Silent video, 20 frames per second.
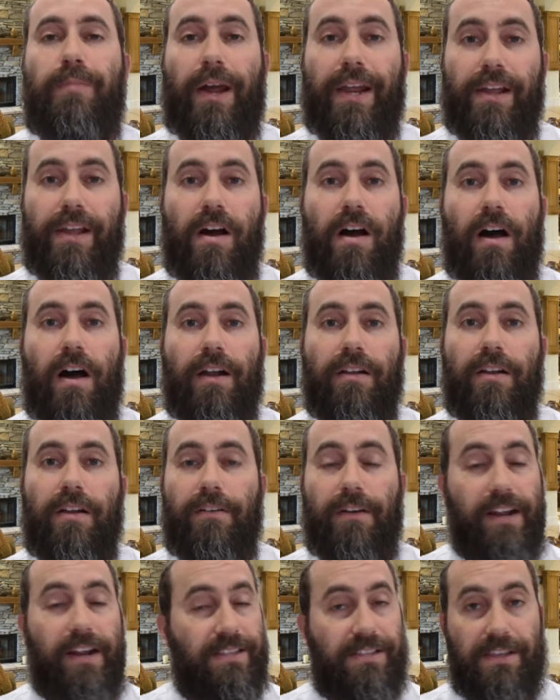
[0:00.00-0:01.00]
by God,
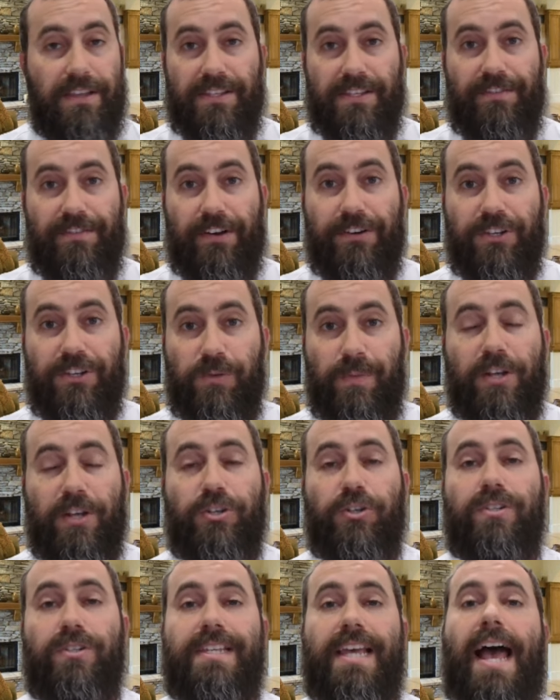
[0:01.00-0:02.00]
right? It's a, it's a very
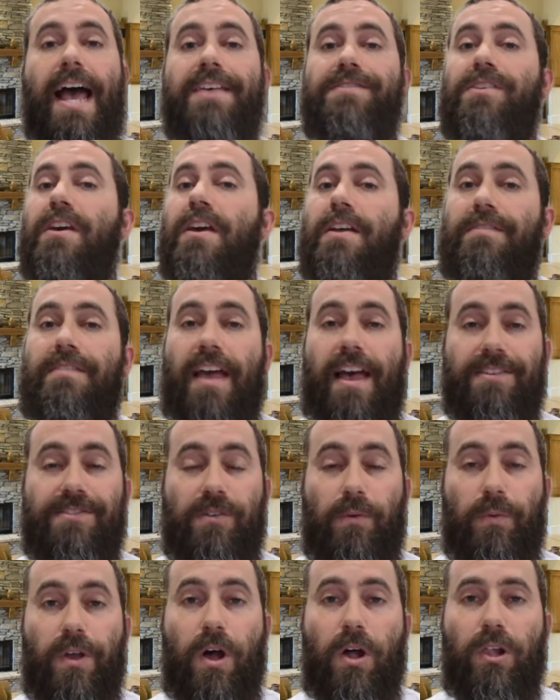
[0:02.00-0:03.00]
special task, task
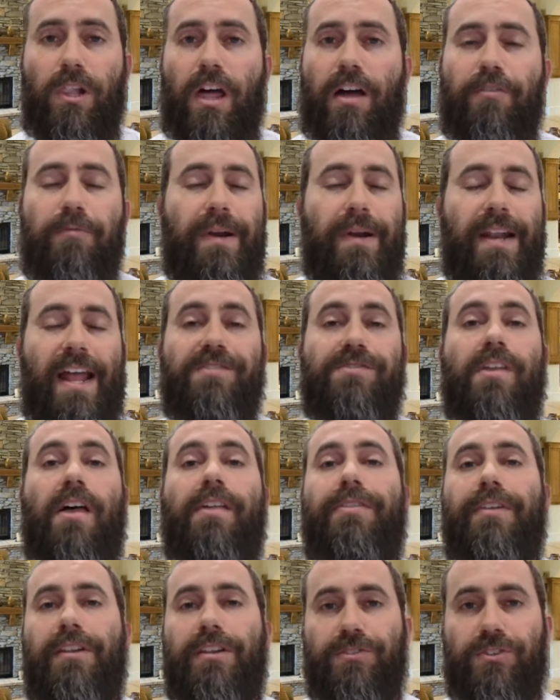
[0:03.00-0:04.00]
that we all love, but it has
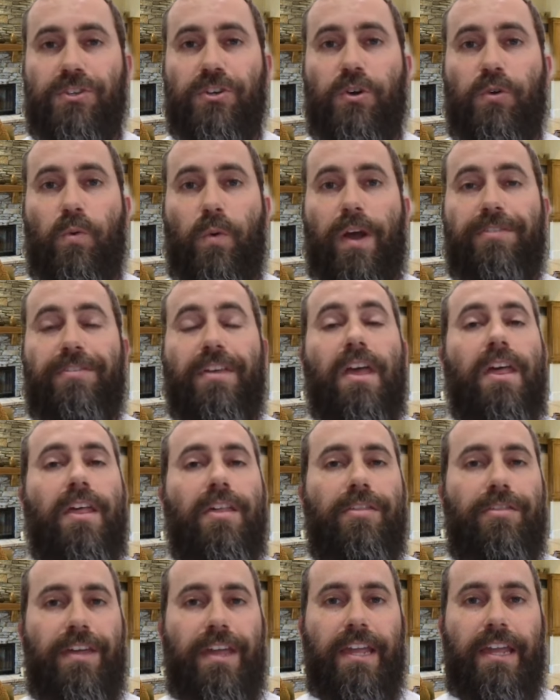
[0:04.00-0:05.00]
nothing to do with
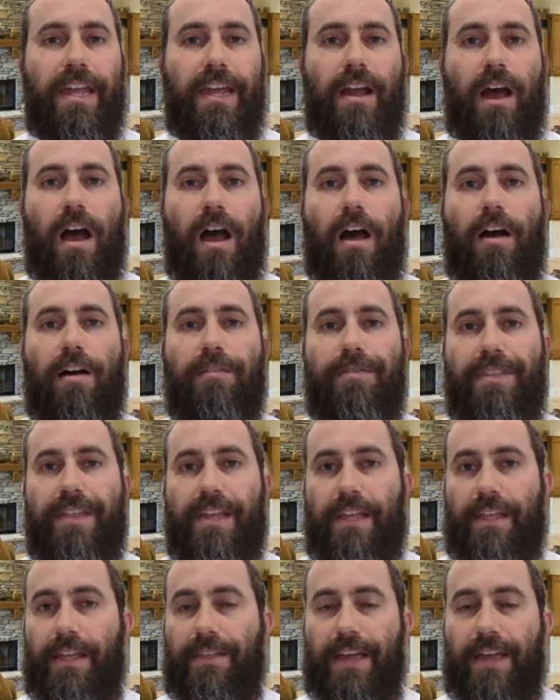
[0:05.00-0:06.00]
thinking of
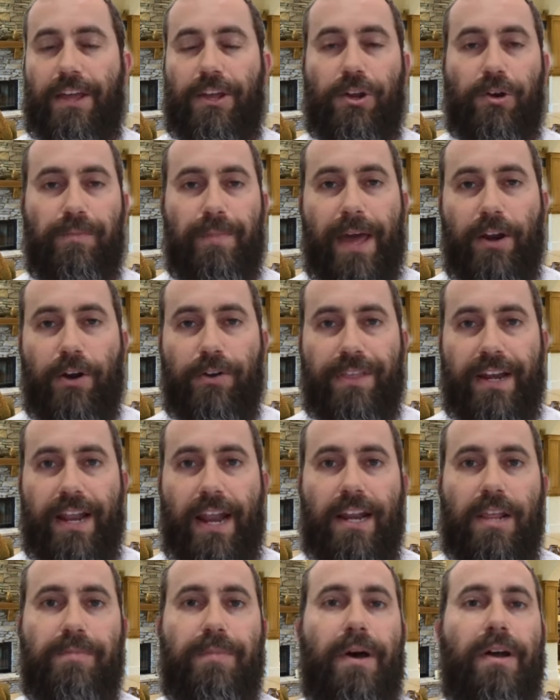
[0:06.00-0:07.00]
thinking that you're better than
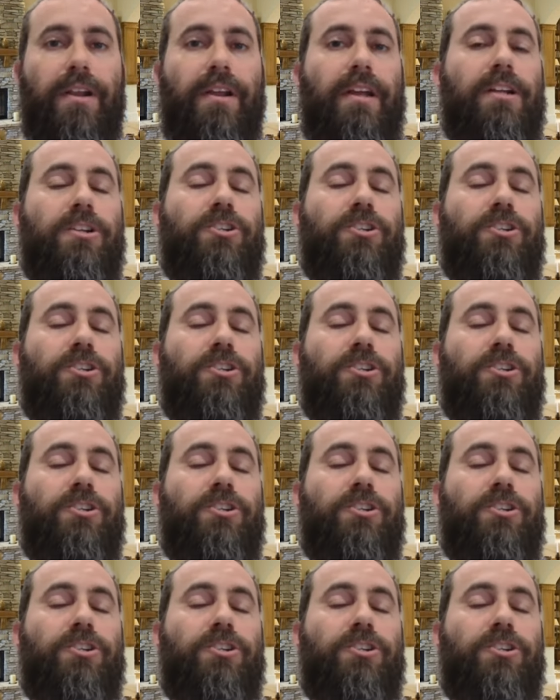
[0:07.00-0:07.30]
anybody.